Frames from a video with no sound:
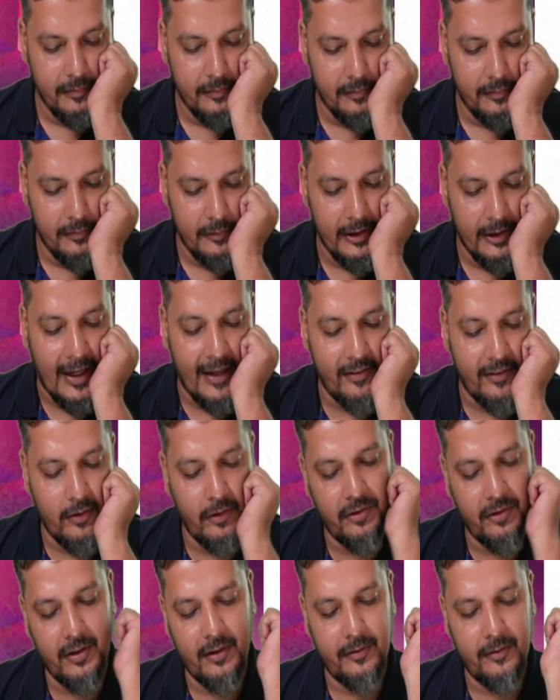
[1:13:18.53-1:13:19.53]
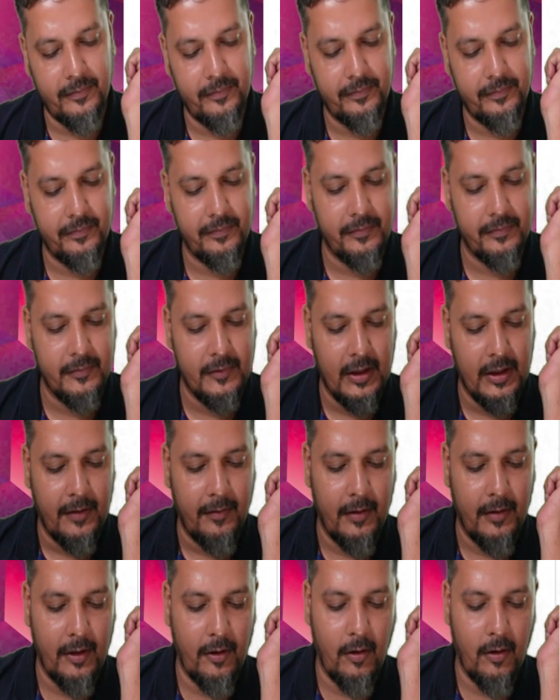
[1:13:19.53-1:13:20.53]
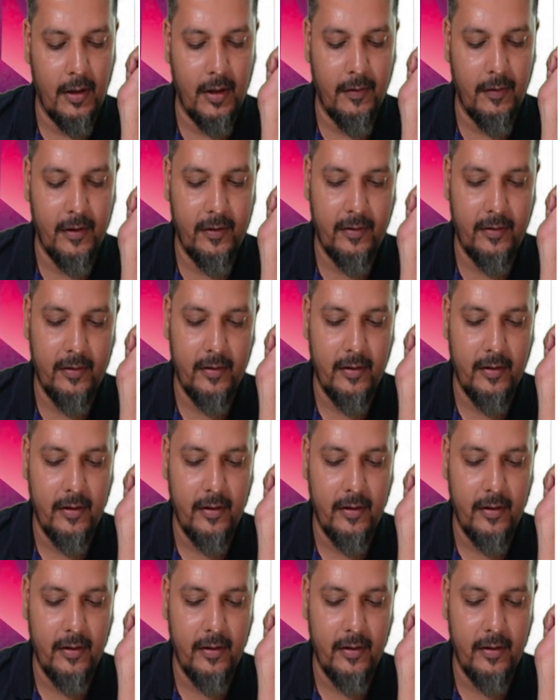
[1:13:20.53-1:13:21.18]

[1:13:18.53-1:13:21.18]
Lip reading: Last question. We'll go reverse.